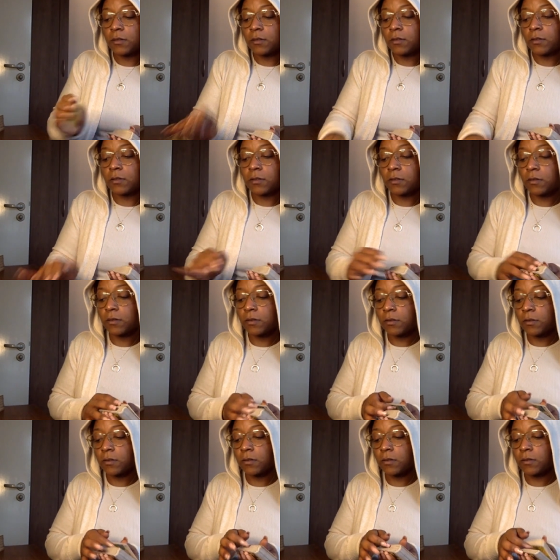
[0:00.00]

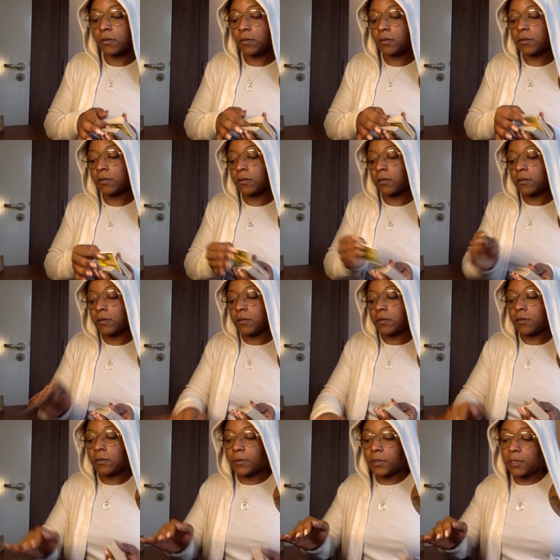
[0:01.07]

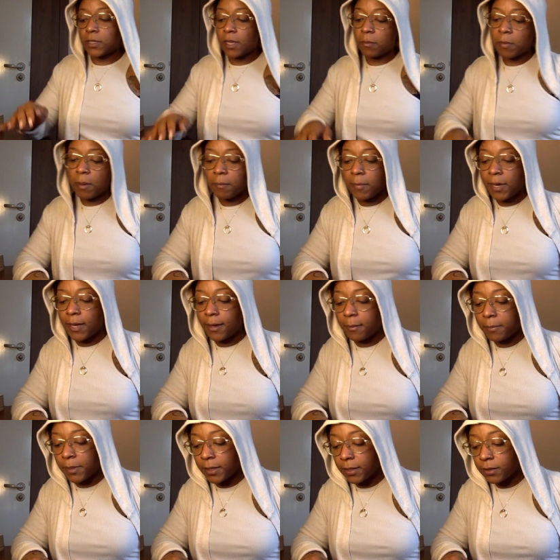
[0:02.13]
But it's like my
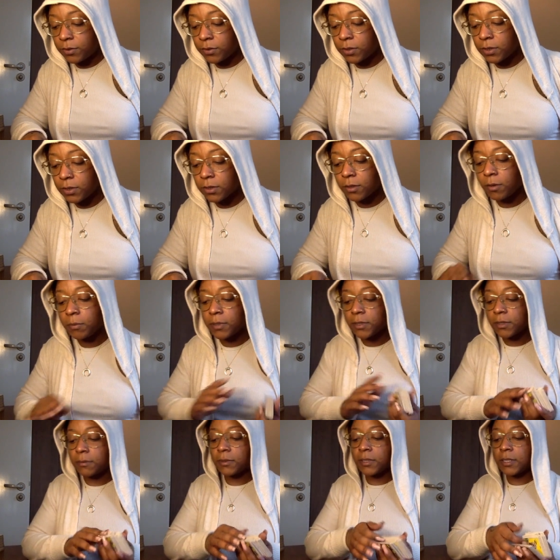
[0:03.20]
mind playing tricks on me,
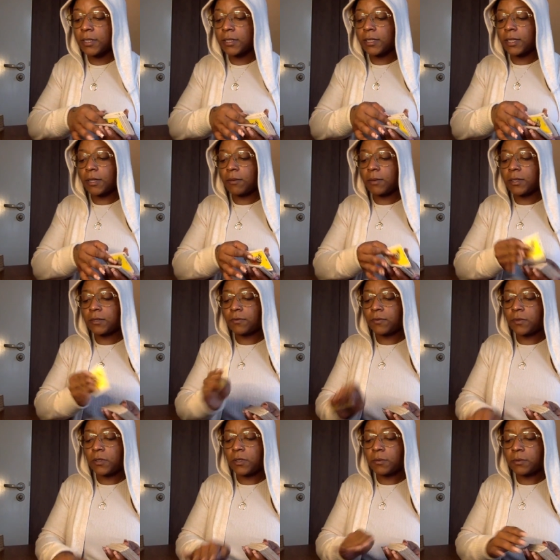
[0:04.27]
something like that. Why the
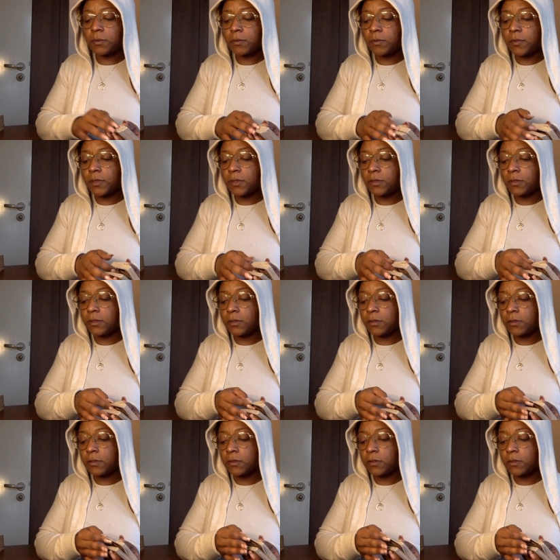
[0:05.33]
fuck is this?